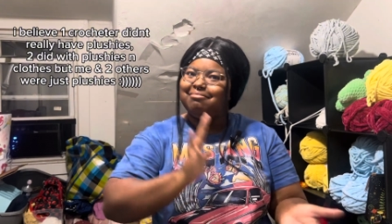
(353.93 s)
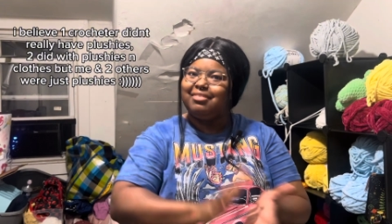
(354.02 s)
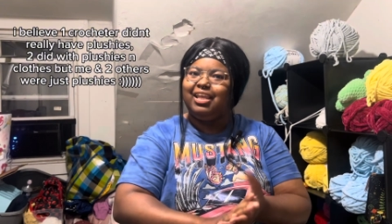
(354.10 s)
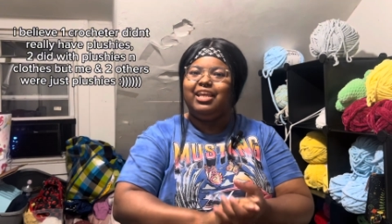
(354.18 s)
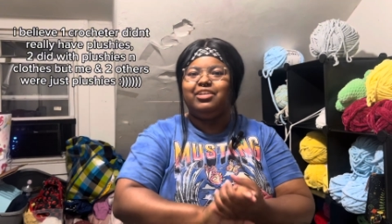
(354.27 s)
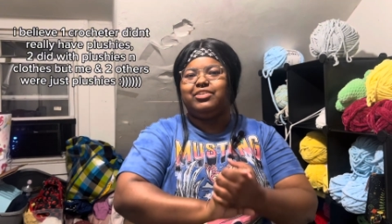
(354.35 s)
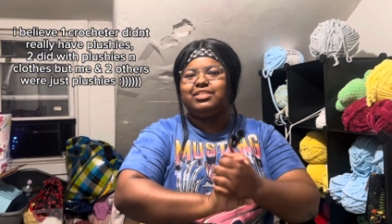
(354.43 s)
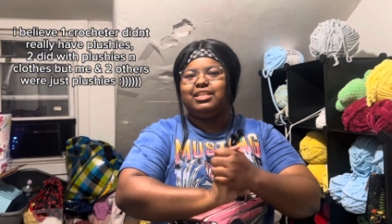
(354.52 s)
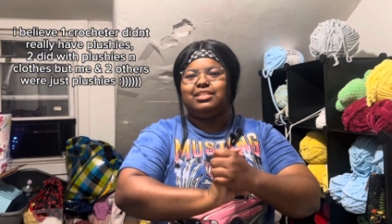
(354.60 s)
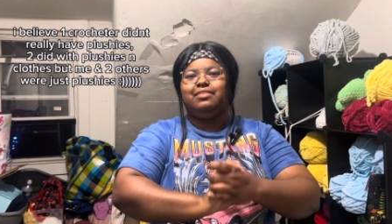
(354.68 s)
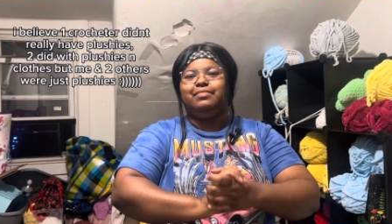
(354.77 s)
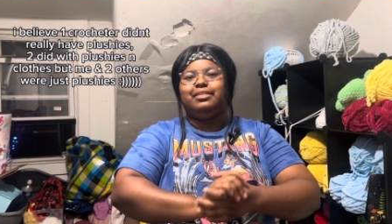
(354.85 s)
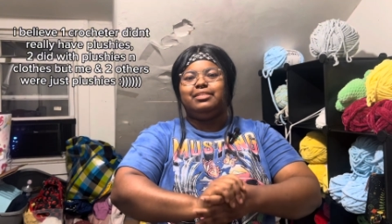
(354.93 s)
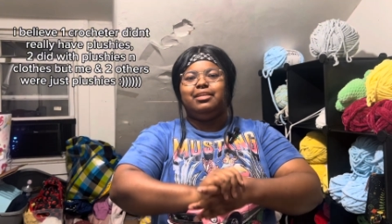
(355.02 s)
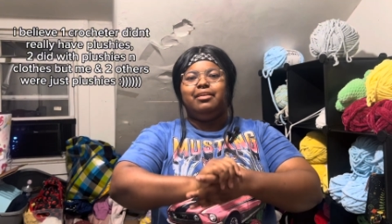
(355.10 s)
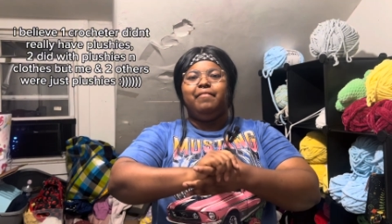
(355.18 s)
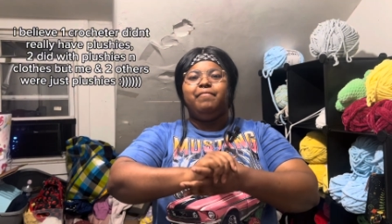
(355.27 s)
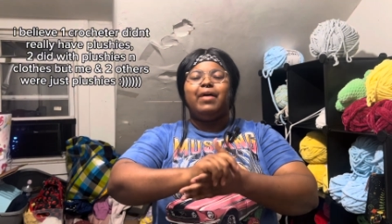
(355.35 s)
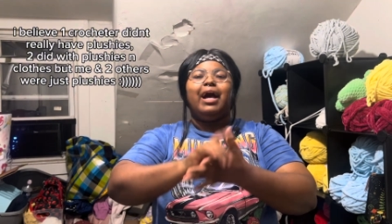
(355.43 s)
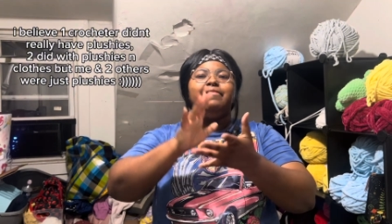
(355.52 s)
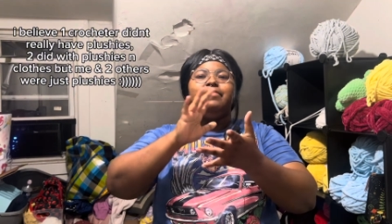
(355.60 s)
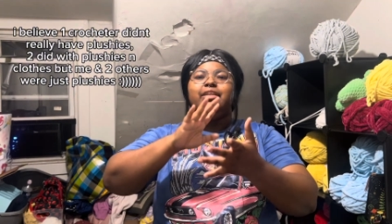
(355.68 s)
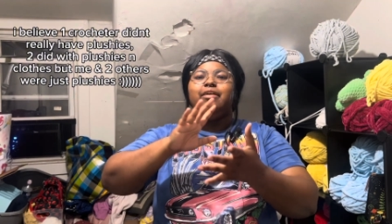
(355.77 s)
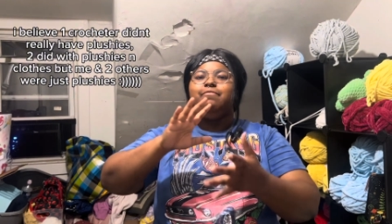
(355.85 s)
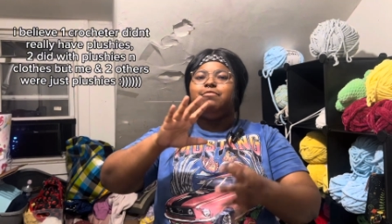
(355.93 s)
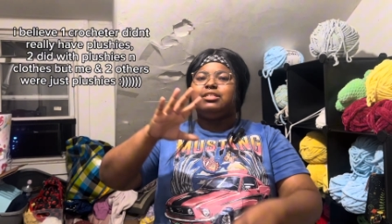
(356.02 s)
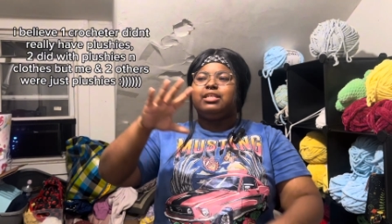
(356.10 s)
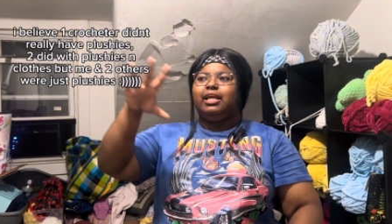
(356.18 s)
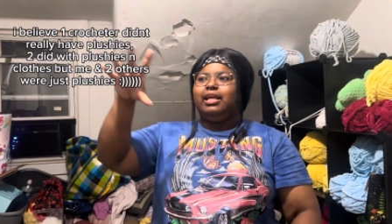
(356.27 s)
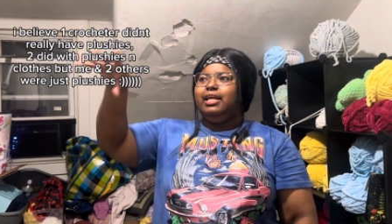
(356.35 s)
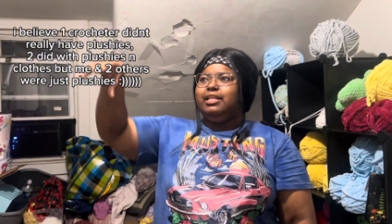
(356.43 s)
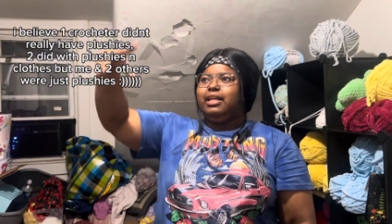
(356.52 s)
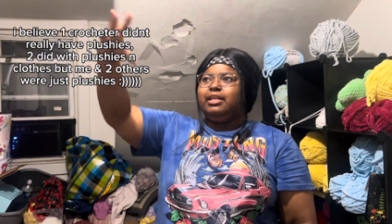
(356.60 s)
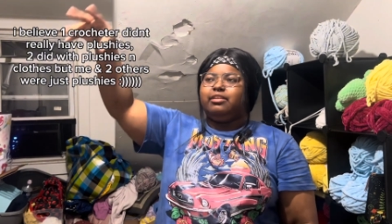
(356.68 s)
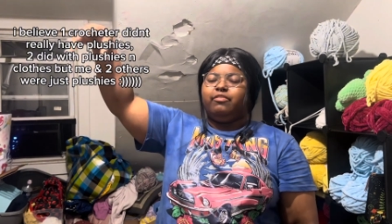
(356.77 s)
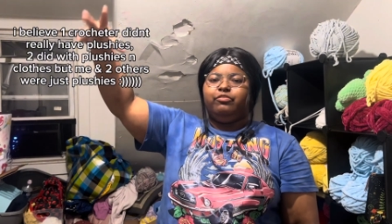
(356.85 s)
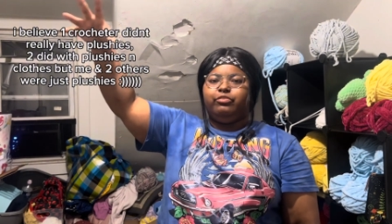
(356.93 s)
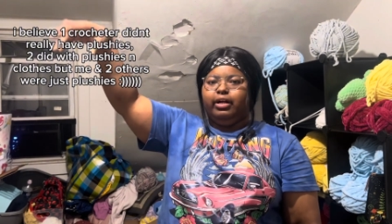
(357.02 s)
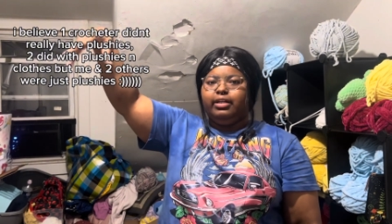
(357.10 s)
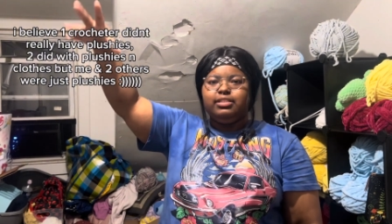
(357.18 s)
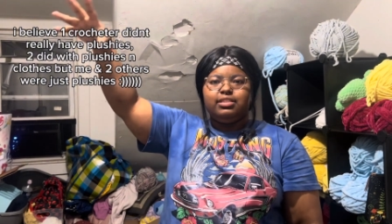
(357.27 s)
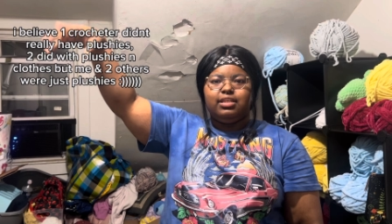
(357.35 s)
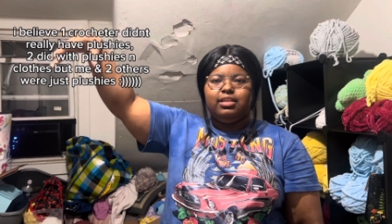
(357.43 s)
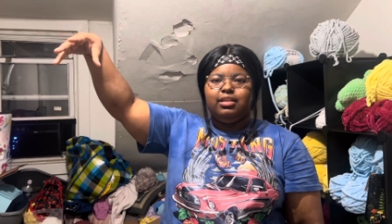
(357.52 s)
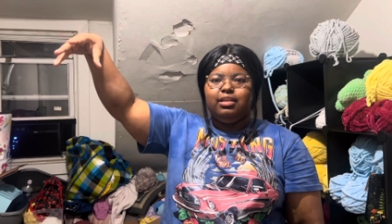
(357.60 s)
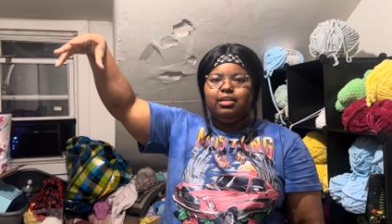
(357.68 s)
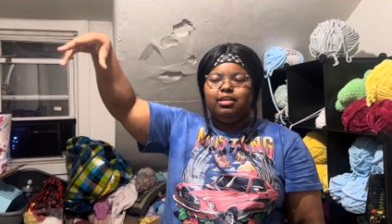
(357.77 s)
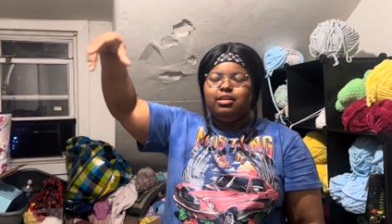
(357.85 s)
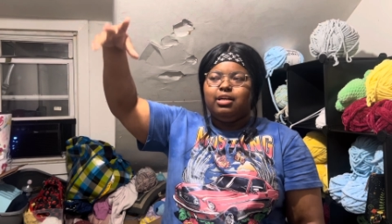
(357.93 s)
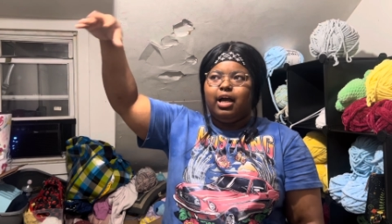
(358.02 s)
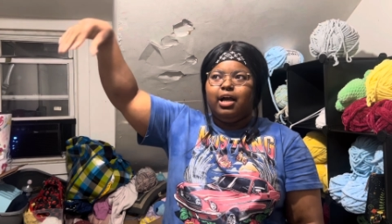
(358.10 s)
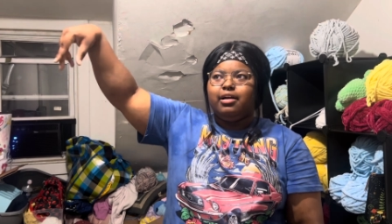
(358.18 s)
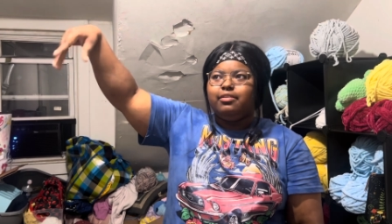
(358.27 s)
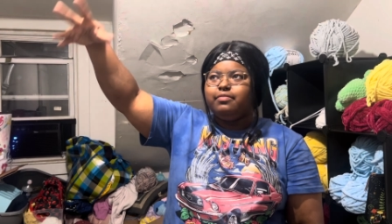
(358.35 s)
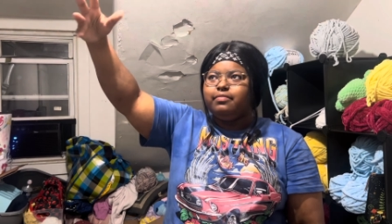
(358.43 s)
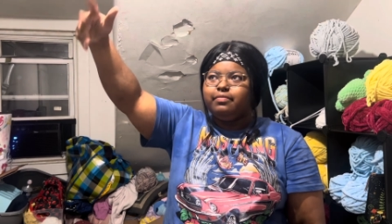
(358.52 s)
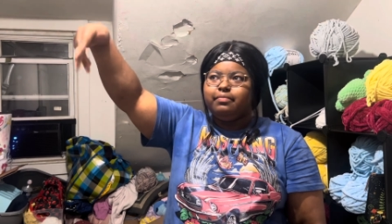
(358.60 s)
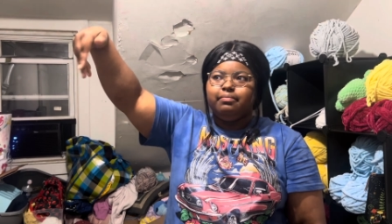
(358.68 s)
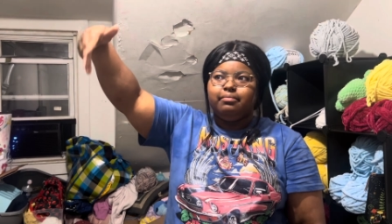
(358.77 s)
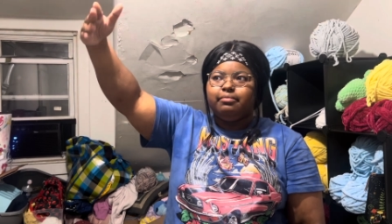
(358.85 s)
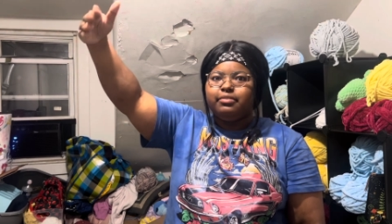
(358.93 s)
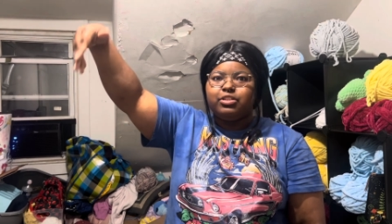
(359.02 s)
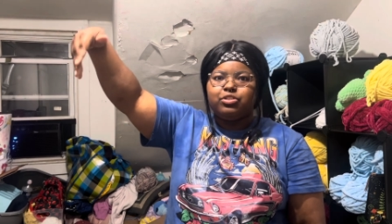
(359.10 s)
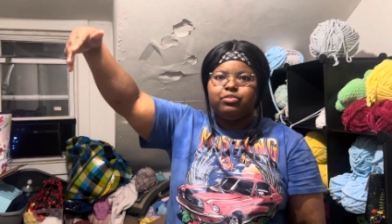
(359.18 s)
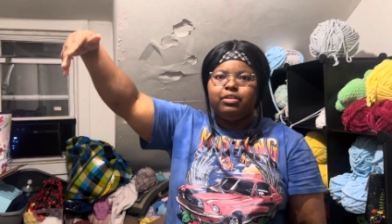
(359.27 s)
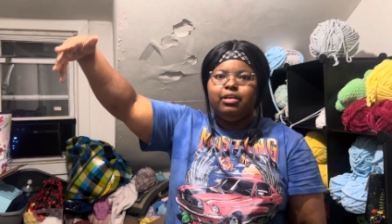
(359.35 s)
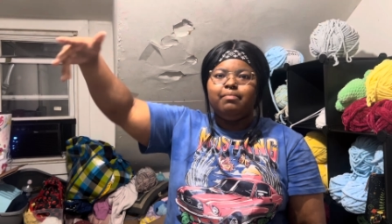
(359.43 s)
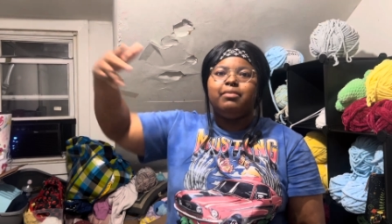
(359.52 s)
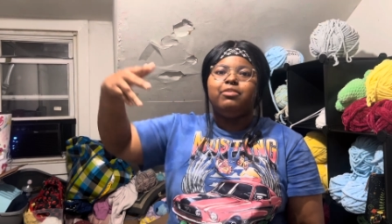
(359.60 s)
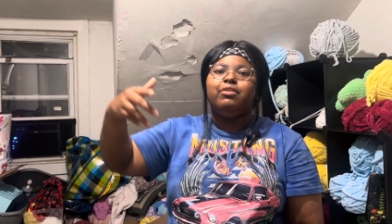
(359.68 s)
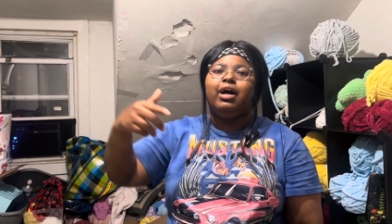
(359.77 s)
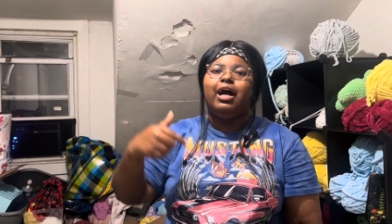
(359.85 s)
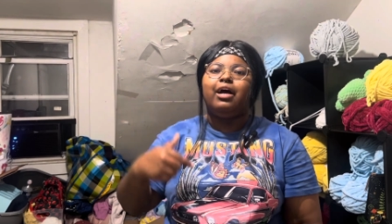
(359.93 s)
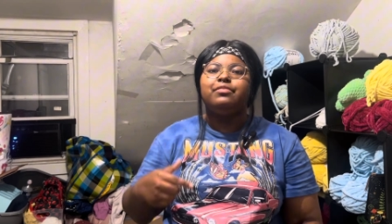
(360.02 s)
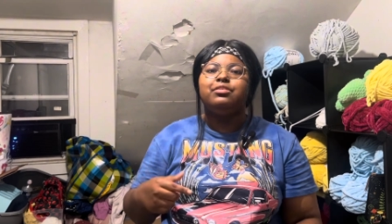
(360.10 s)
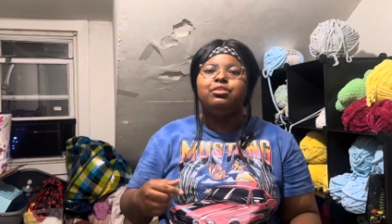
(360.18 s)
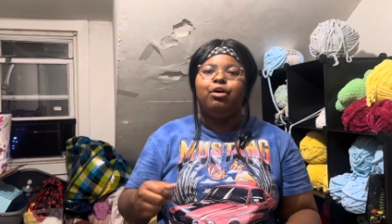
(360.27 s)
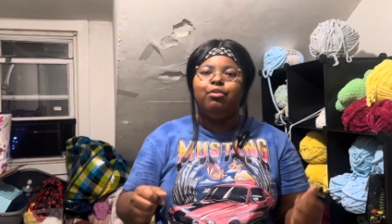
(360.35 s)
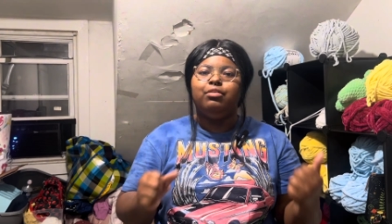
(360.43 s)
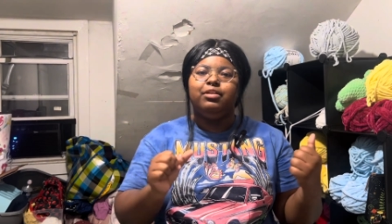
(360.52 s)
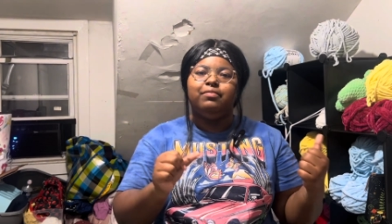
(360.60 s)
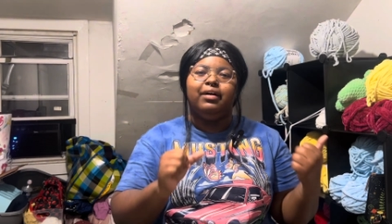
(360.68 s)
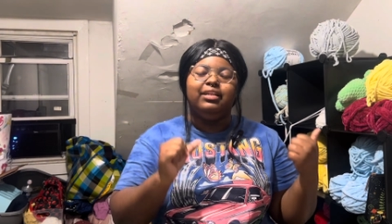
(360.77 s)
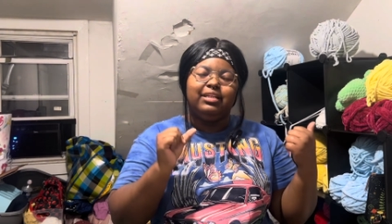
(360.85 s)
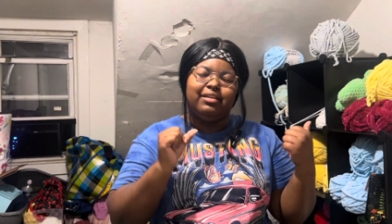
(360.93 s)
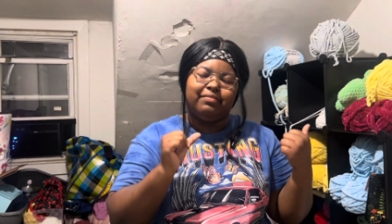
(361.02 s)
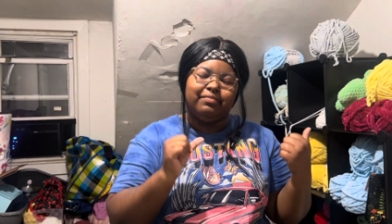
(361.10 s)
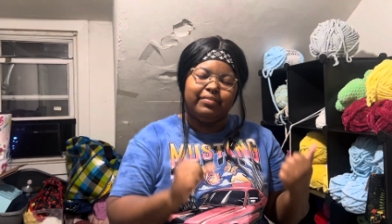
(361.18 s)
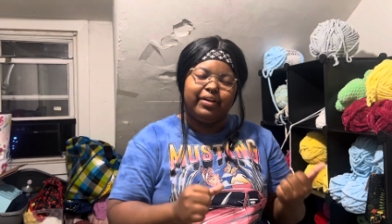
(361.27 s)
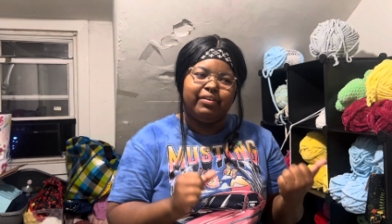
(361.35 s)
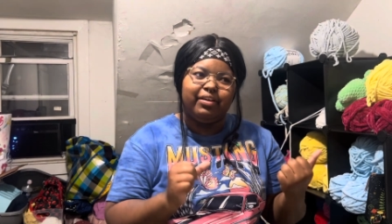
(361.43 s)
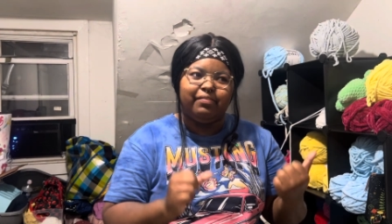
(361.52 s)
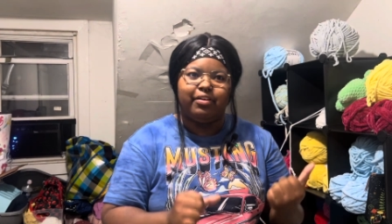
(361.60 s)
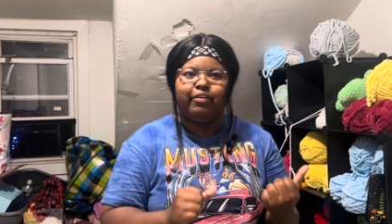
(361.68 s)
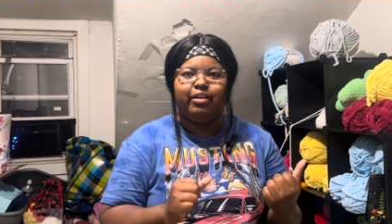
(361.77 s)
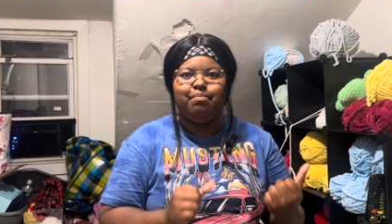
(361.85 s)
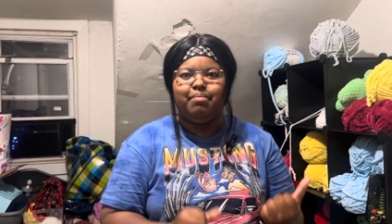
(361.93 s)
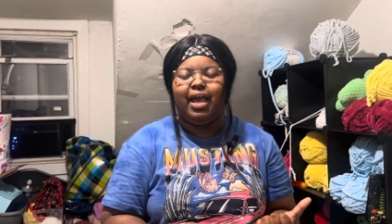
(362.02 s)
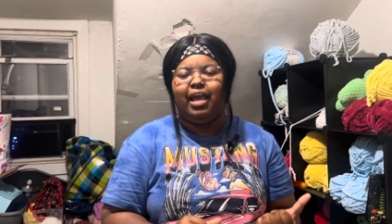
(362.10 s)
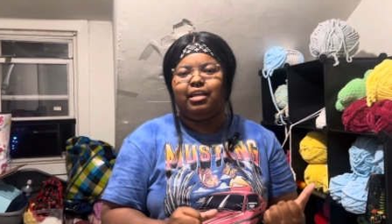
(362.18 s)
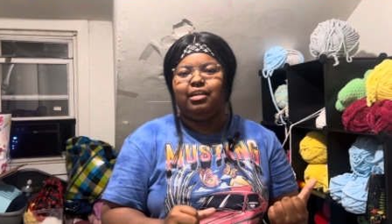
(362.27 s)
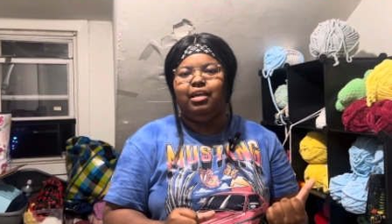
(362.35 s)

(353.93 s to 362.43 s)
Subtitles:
And there's 6 of us. 5 of them was like in like the front of the street. Meanwhile, I was the only one in the very, very back.